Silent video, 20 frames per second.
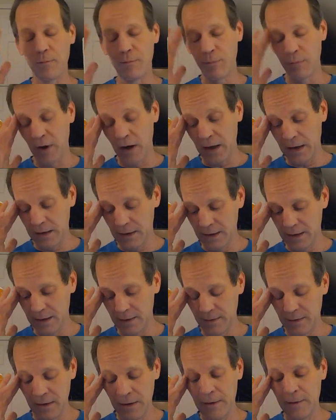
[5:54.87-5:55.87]
But
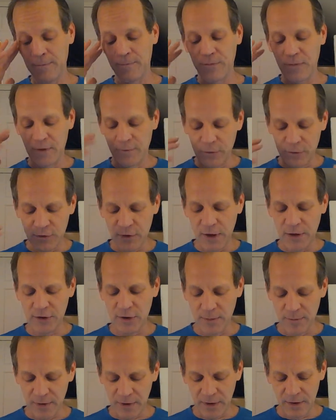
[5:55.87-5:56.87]
if you say
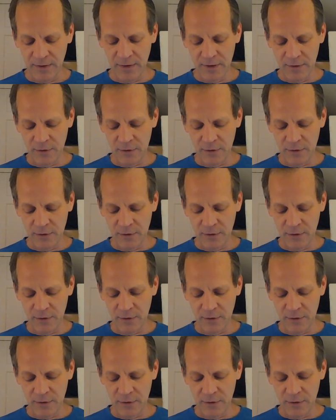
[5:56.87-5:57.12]
something